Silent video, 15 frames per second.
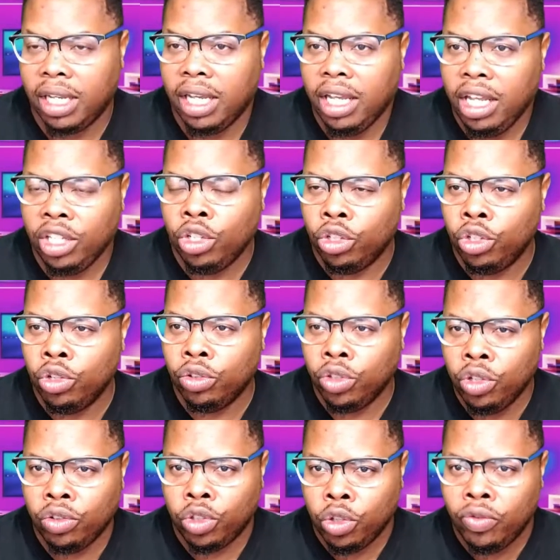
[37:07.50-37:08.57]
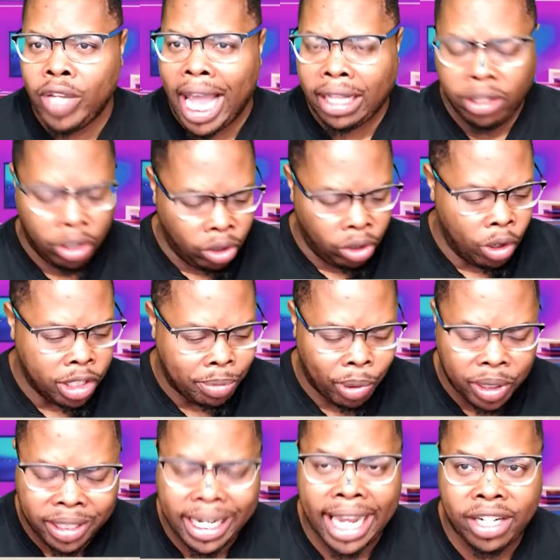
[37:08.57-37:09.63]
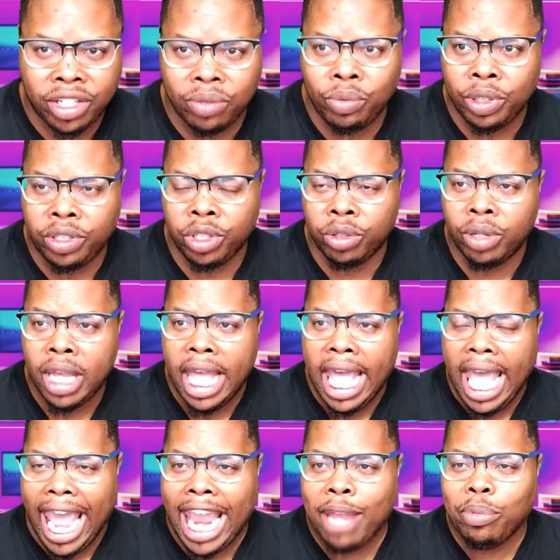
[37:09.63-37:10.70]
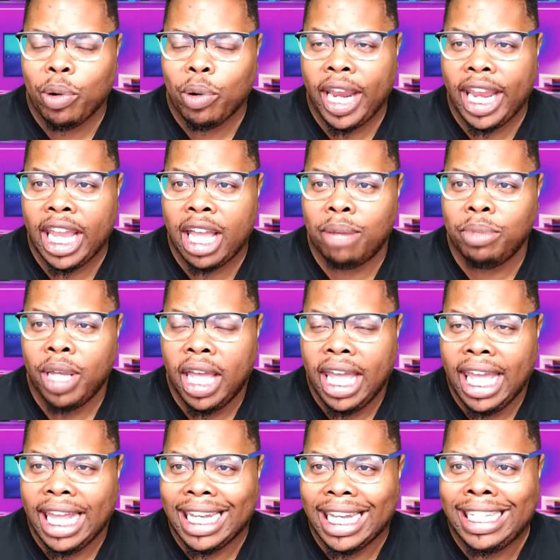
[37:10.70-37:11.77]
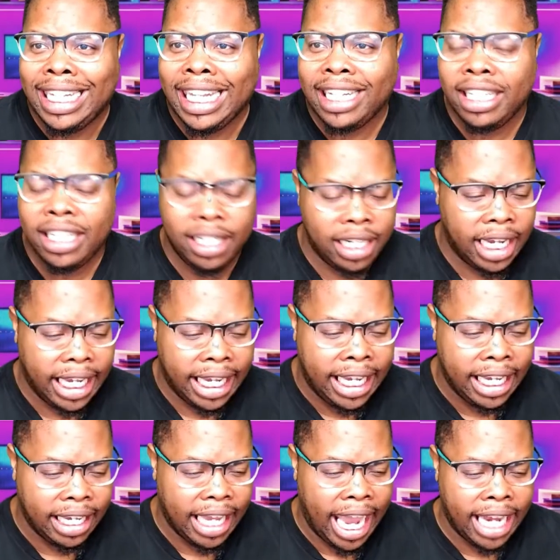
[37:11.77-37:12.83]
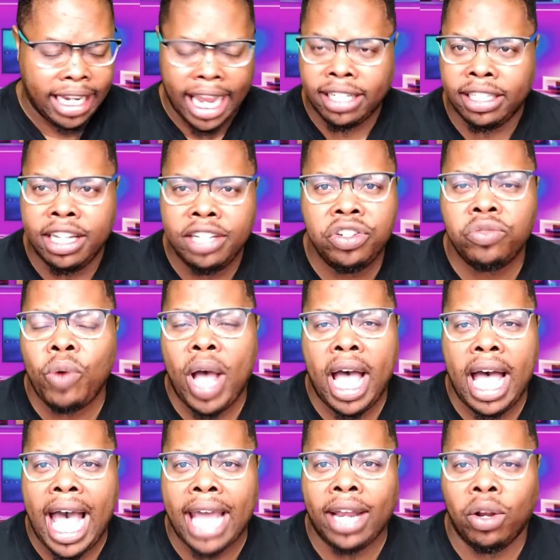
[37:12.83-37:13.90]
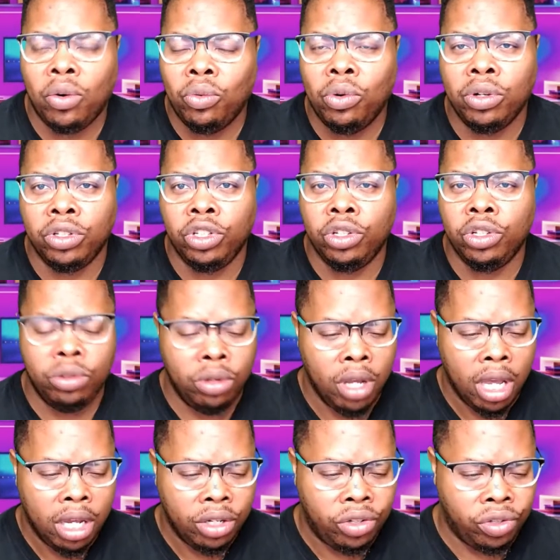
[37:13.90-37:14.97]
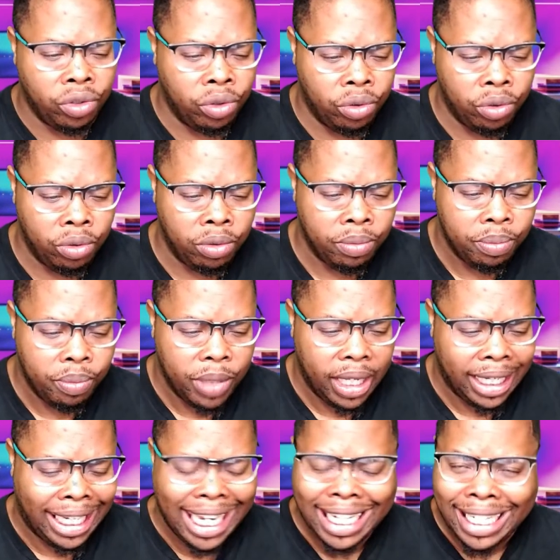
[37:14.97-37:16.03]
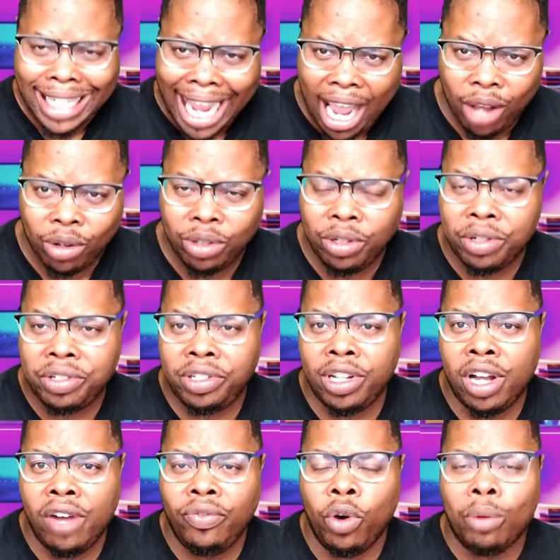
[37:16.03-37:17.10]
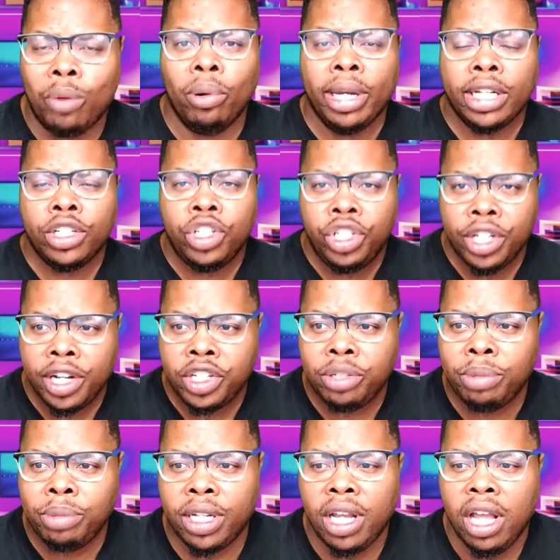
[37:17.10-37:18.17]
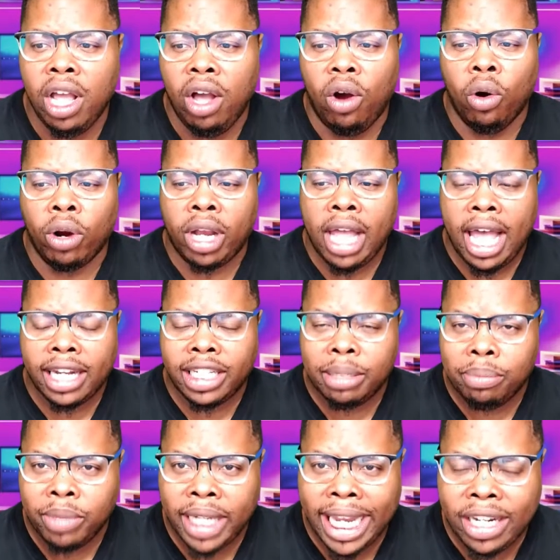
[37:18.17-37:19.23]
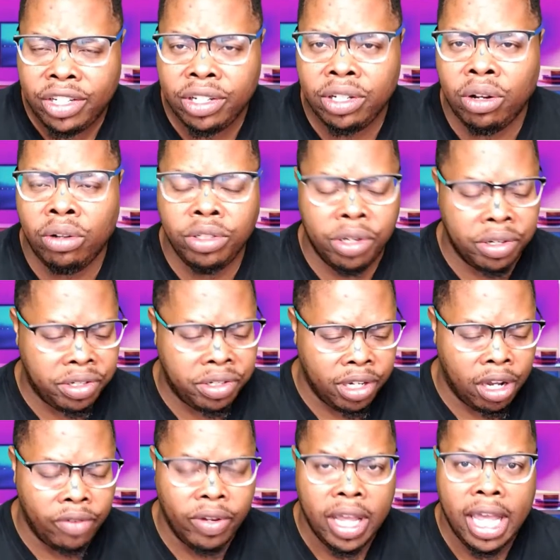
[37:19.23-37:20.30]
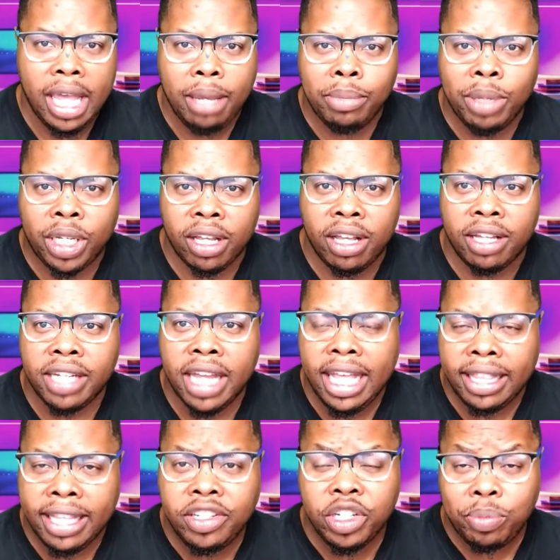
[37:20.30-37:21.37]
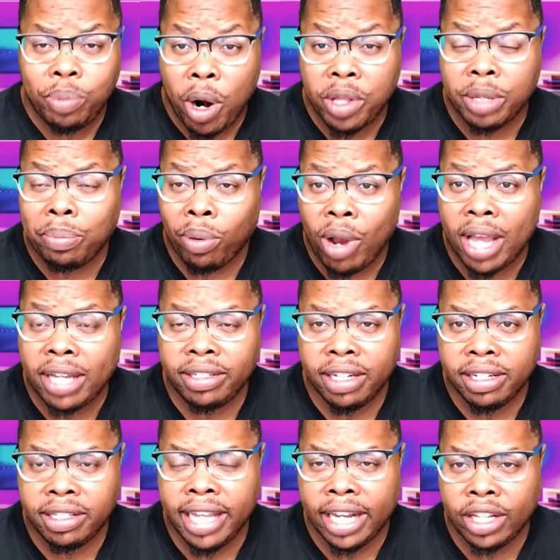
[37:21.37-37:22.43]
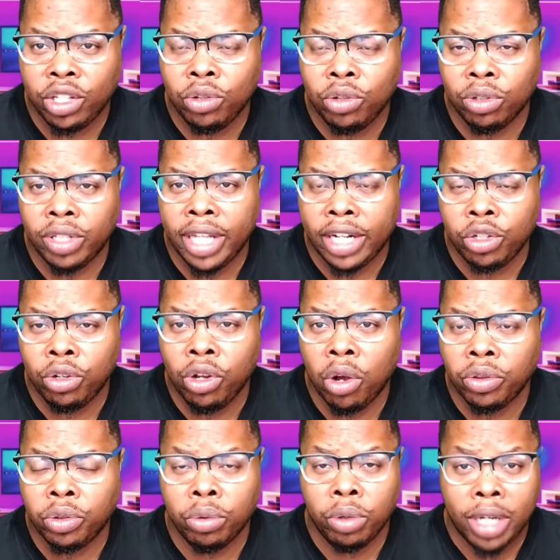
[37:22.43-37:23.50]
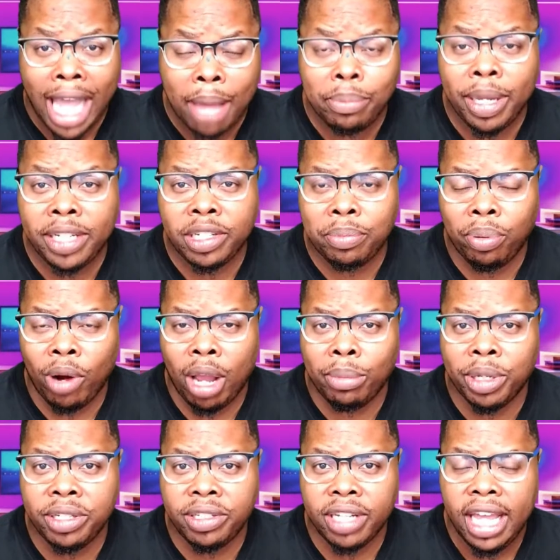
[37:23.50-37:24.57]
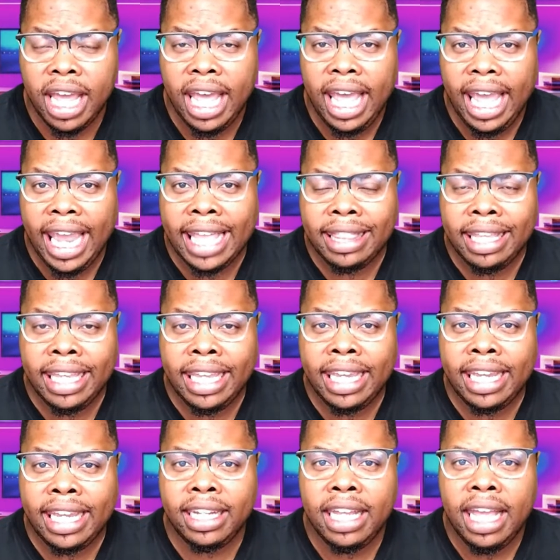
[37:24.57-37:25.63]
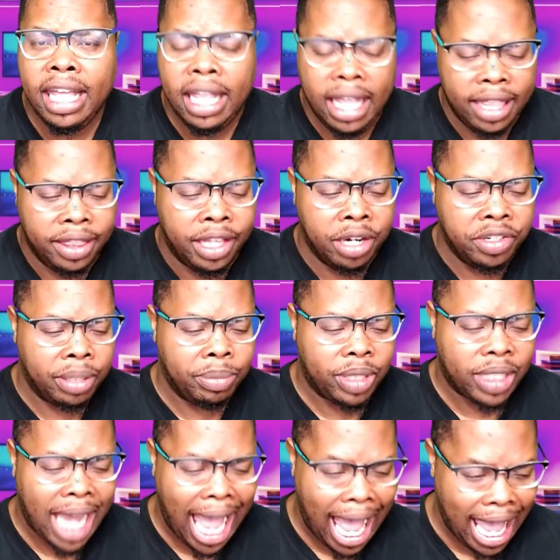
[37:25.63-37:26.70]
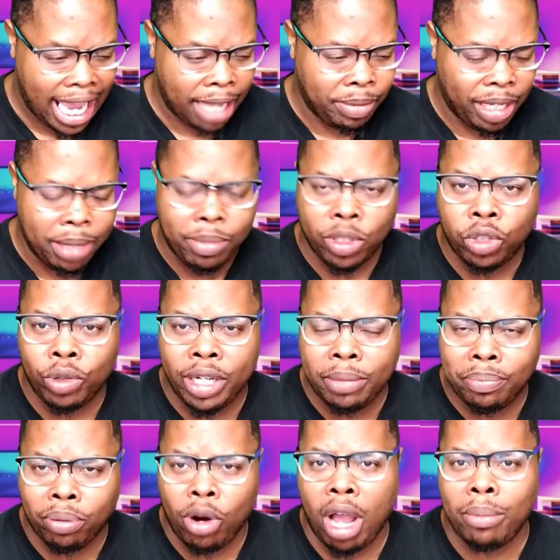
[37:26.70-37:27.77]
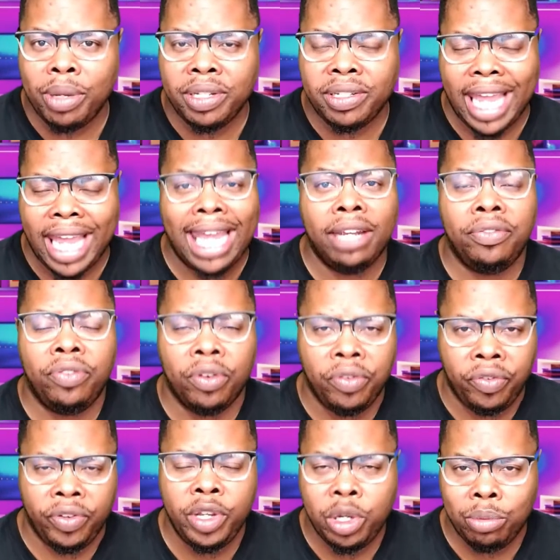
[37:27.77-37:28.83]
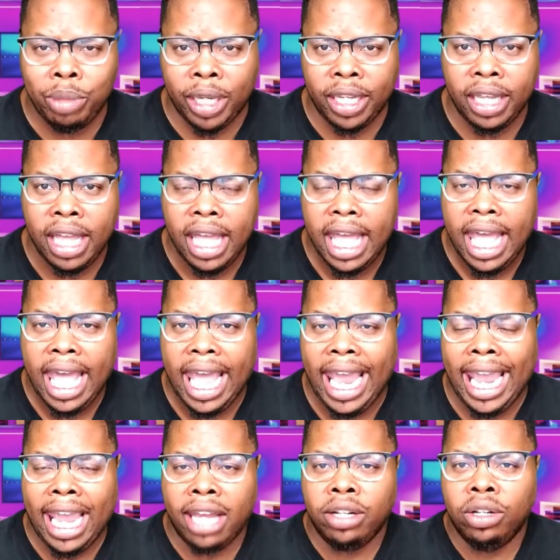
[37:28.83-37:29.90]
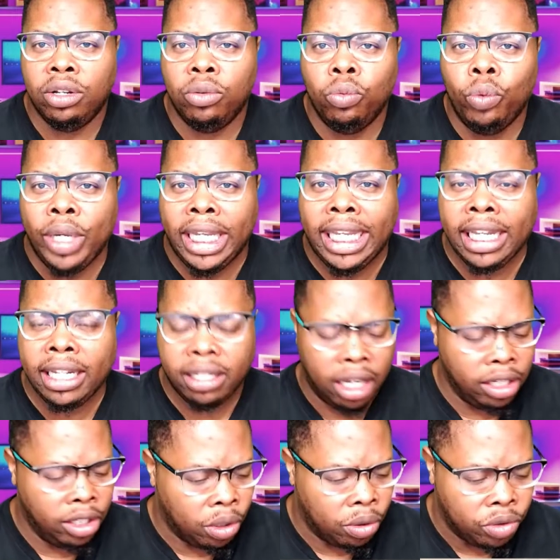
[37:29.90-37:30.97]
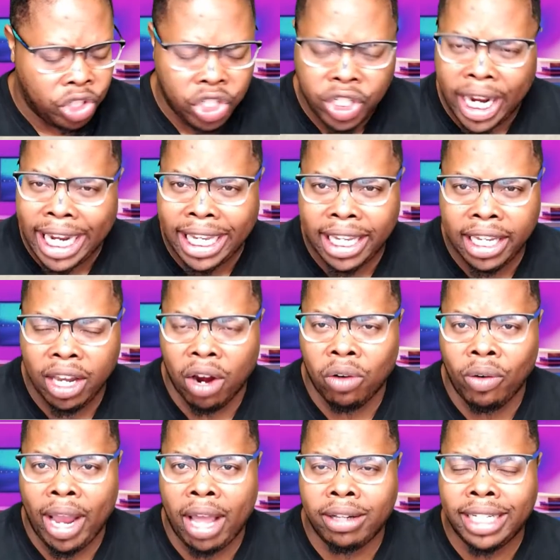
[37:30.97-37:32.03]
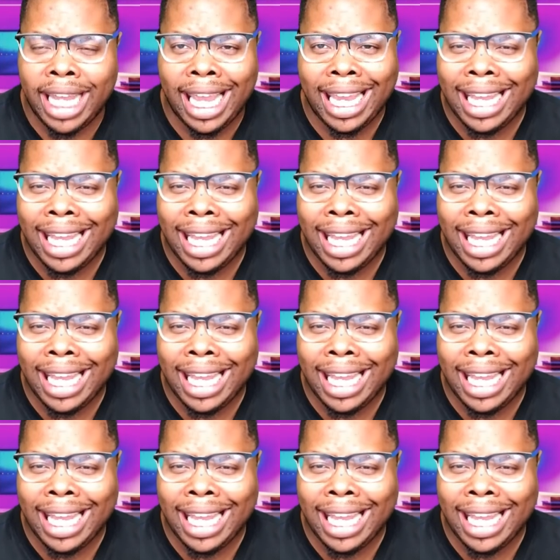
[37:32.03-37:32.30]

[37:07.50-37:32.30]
You, you, you, you've got the Lord's protection with you. Abraham didn't, he, and, and this is why I don't want you to get down on yourself or bring judgment or condemnation on yourself because this is part of the process that you that you go through god makes a promise and then there's some time in between promise and fulfillment. And we get a little shaky around that.